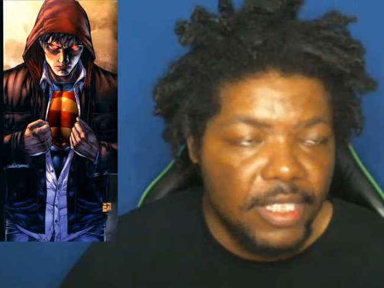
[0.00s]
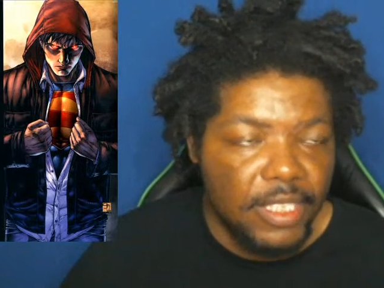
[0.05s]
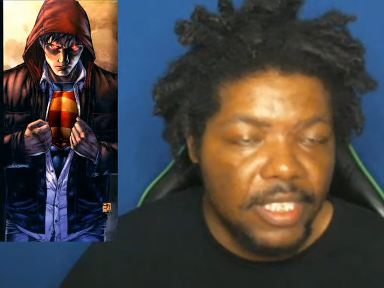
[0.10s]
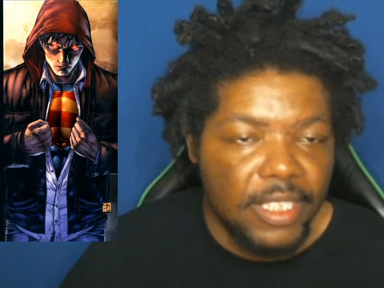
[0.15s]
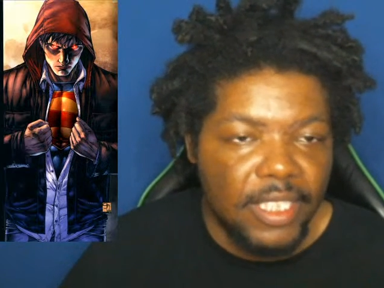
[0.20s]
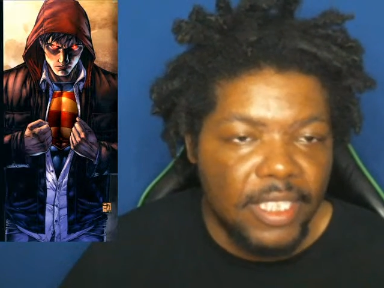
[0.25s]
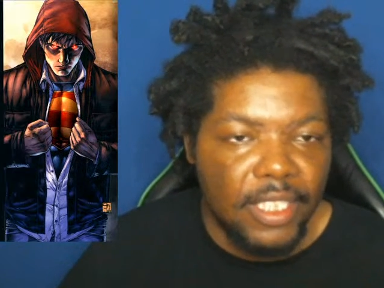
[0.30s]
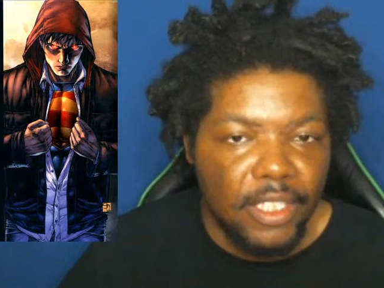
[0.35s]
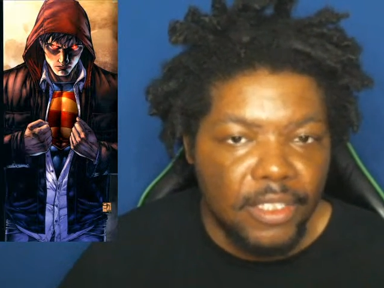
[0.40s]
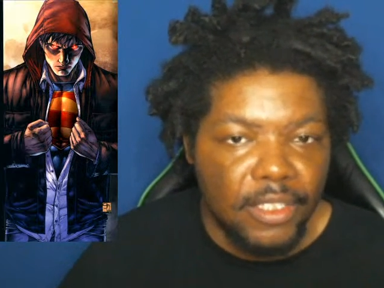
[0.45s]

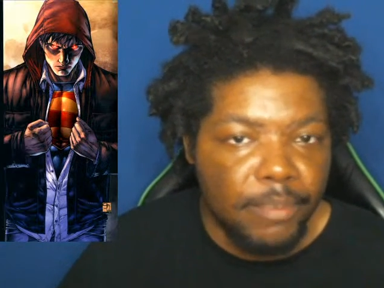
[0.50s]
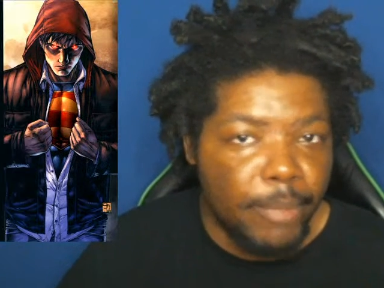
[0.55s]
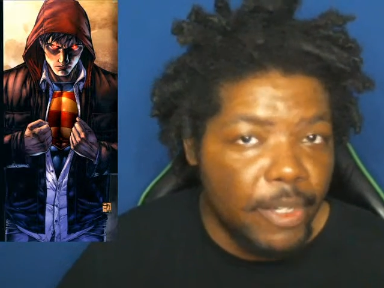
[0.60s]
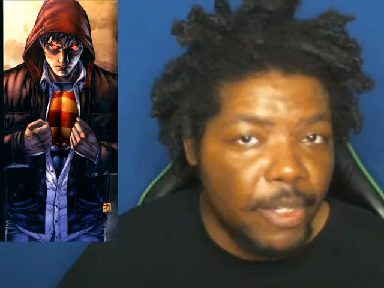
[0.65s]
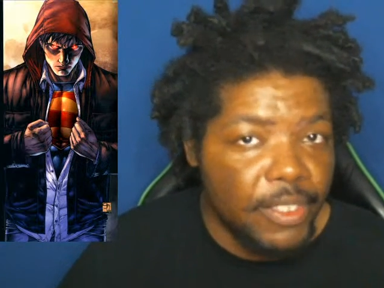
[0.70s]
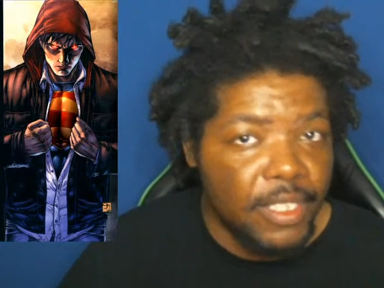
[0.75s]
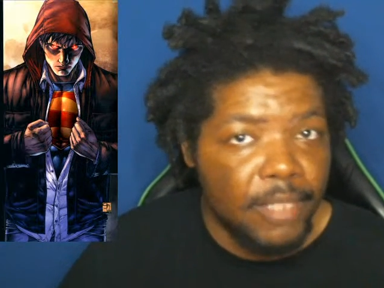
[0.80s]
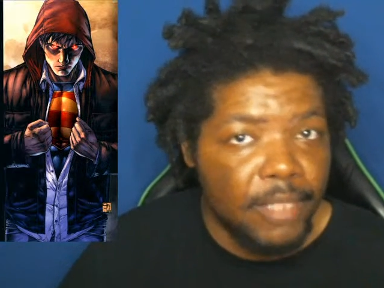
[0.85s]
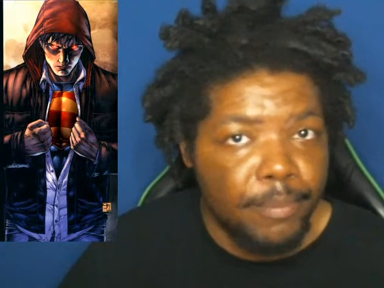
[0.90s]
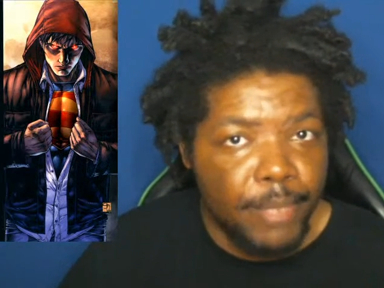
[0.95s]
the
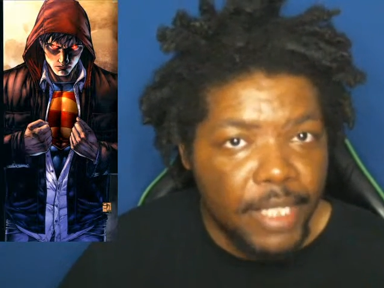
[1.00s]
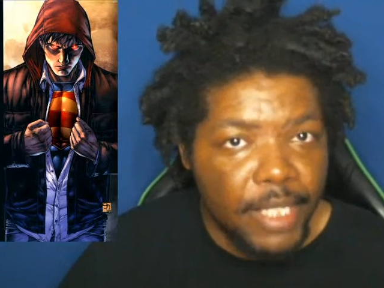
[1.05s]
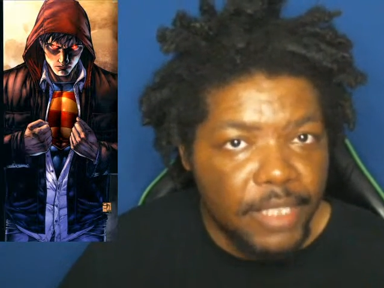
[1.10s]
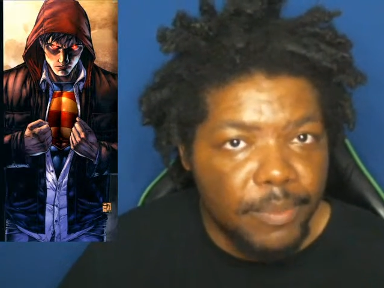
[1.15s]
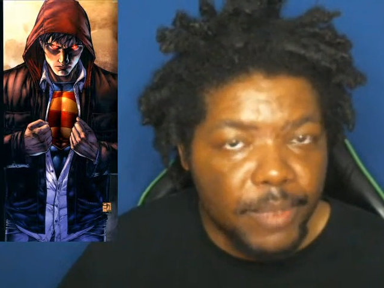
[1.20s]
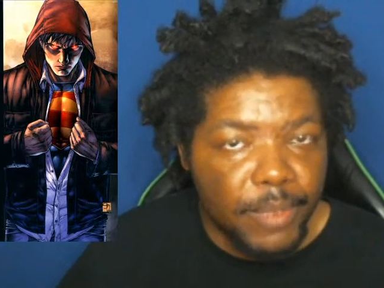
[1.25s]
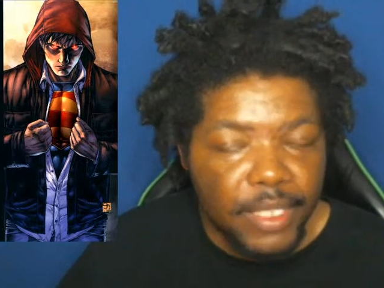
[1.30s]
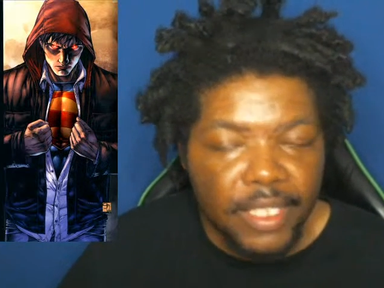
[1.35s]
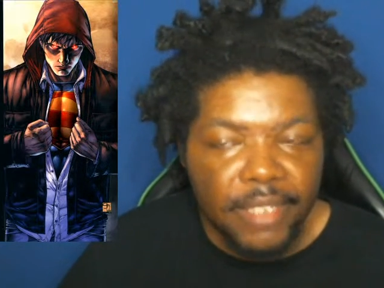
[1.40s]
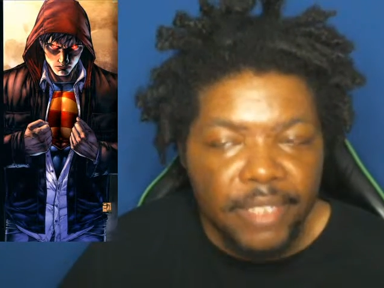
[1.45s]
birds and the bees
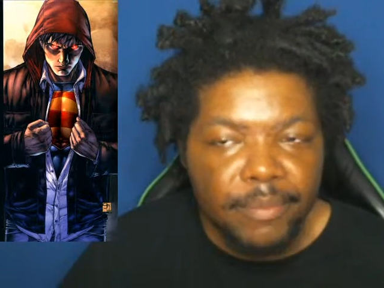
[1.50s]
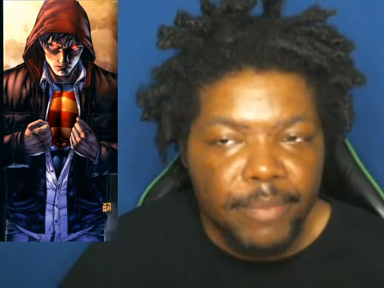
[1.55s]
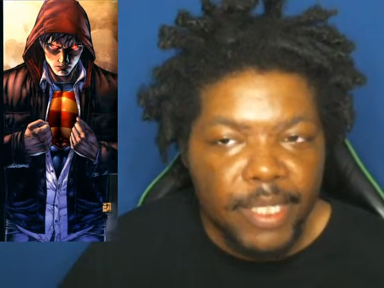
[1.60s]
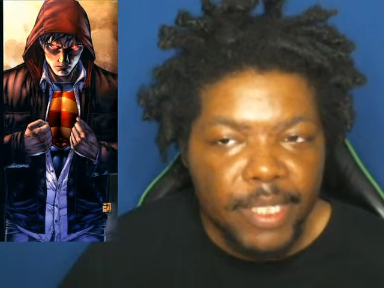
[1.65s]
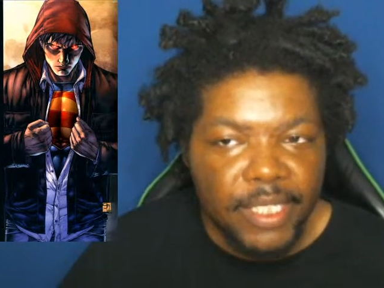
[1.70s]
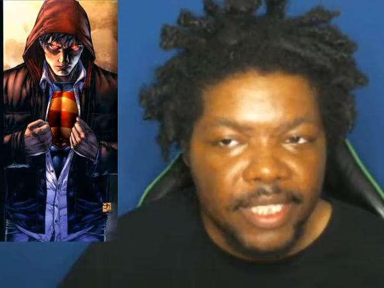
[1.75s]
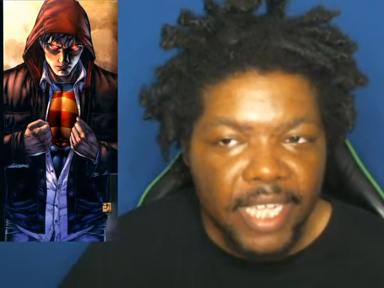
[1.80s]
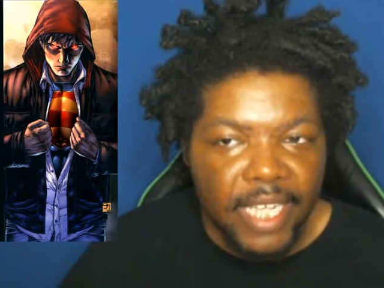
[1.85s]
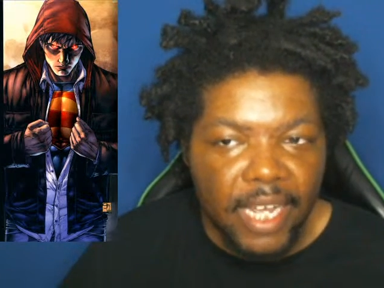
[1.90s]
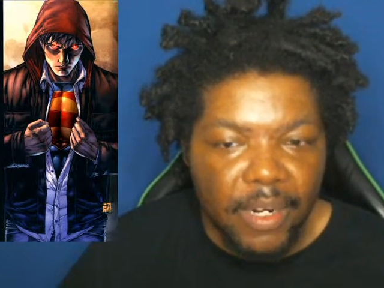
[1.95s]
with him
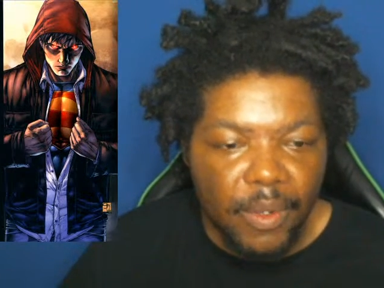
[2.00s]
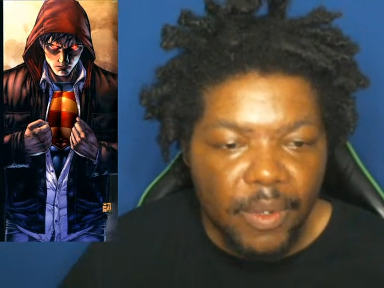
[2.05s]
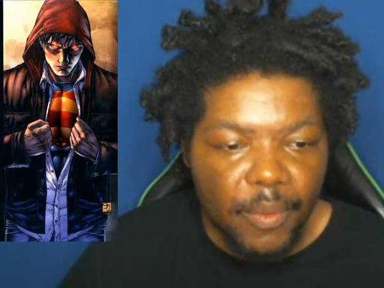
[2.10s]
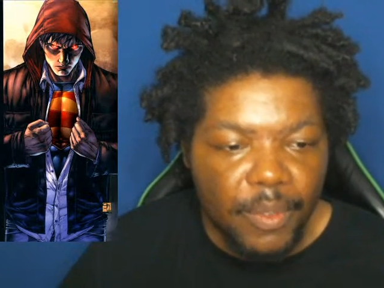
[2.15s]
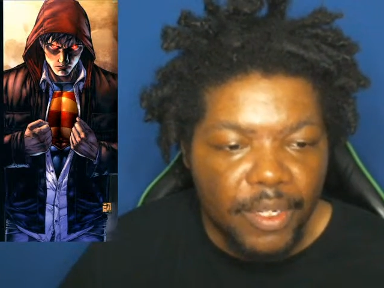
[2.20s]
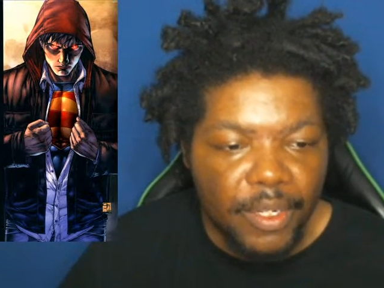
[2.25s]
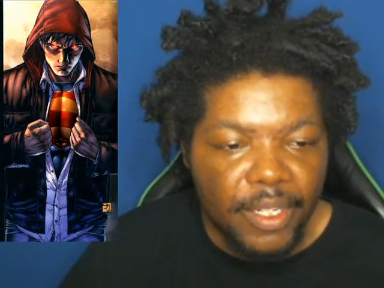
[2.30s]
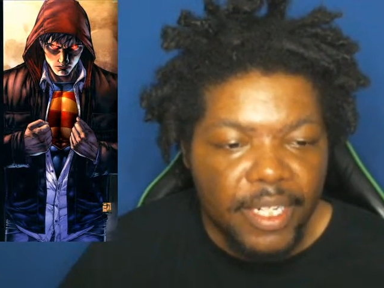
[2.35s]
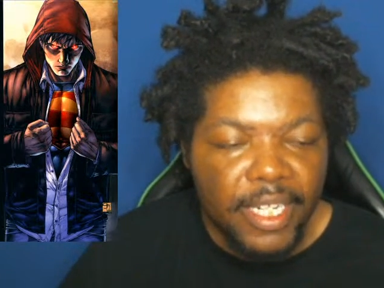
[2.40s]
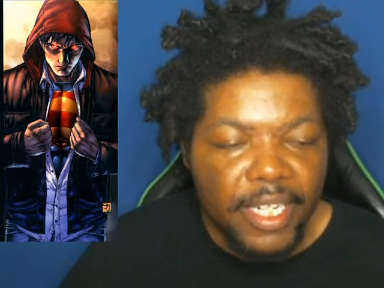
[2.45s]
as he got
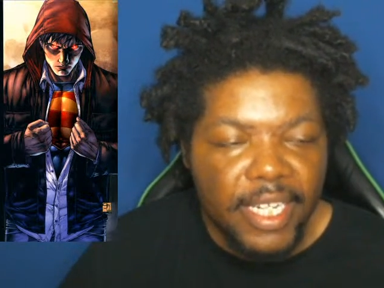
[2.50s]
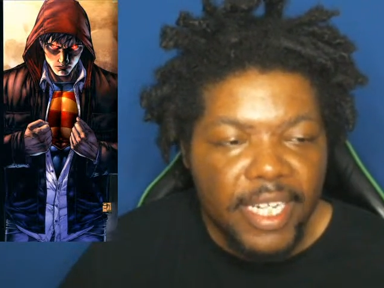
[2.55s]
older,